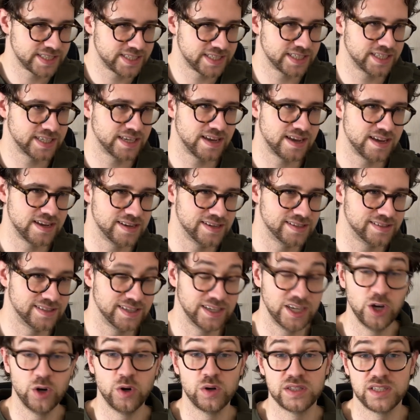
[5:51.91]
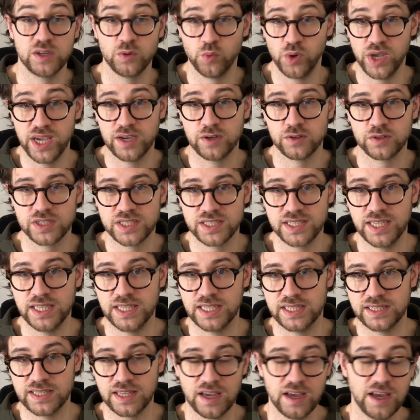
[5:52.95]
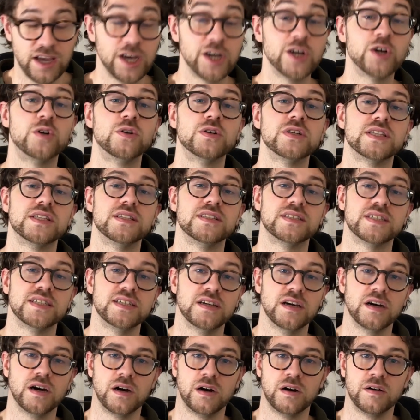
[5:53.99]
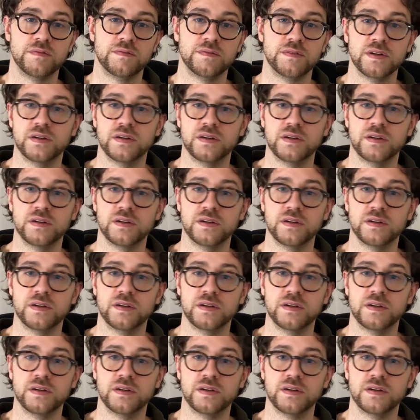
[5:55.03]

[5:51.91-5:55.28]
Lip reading: The goal that we conceded, courtesy of